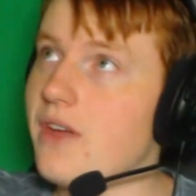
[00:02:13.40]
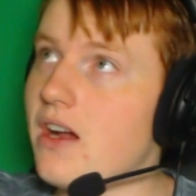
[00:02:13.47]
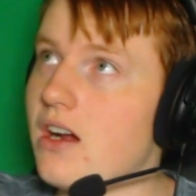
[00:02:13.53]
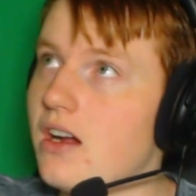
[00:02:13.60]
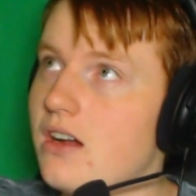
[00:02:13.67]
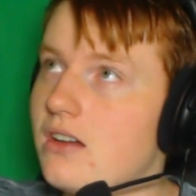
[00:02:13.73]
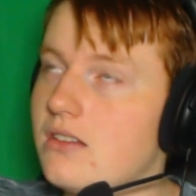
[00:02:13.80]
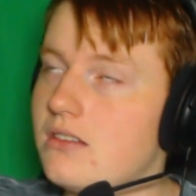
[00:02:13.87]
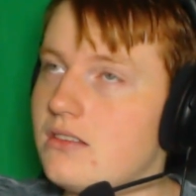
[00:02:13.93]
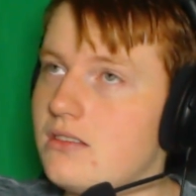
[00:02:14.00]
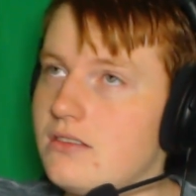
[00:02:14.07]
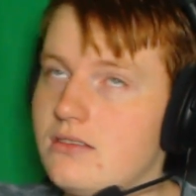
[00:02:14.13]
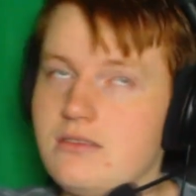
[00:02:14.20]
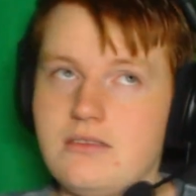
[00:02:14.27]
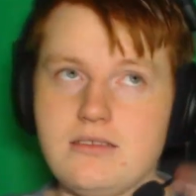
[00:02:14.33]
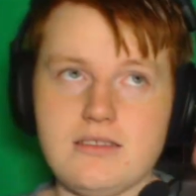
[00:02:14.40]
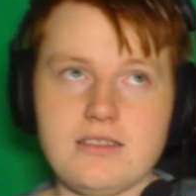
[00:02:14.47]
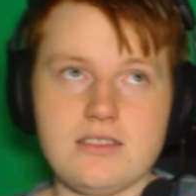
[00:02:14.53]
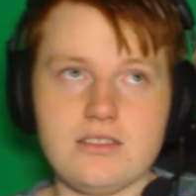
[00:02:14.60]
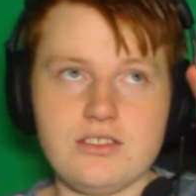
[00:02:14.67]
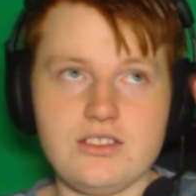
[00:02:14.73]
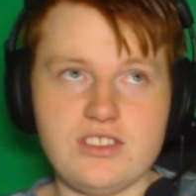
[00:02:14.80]
Farah,
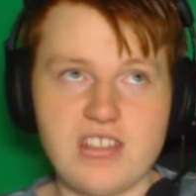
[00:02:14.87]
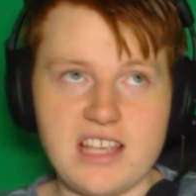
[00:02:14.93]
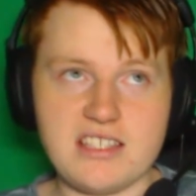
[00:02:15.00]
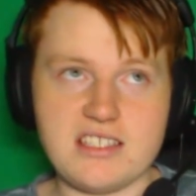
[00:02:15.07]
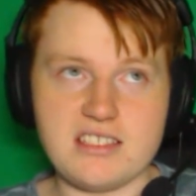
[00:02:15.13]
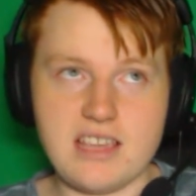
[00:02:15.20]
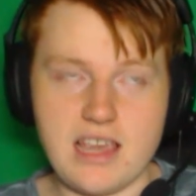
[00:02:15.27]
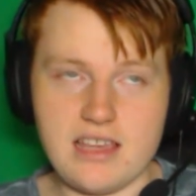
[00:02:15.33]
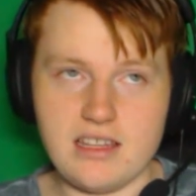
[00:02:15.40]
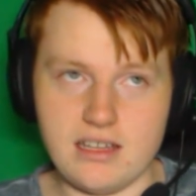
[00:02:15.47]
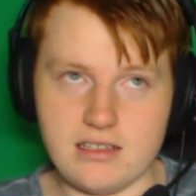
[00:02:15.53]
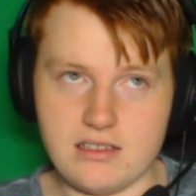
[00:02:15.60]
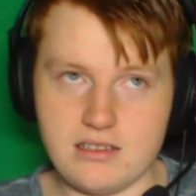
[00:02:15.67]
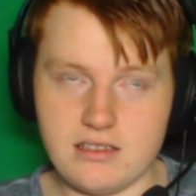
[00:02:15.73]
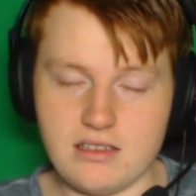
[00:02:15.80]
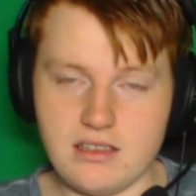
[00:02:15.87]
Jason Taylor.